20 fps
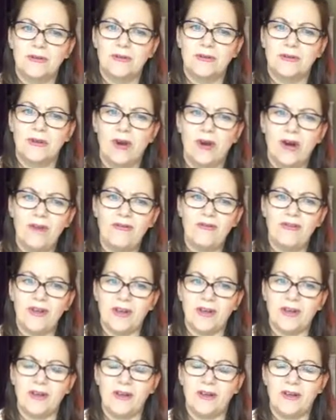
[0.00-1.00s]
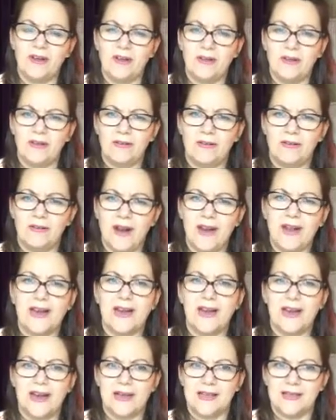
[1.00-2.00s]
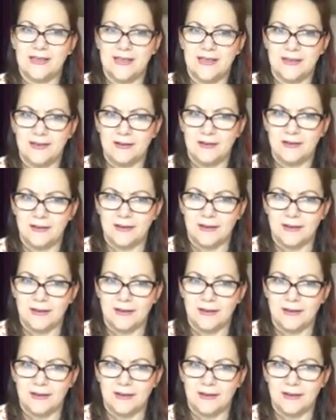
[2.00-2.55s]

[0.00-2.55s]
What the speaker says: offer, recognizing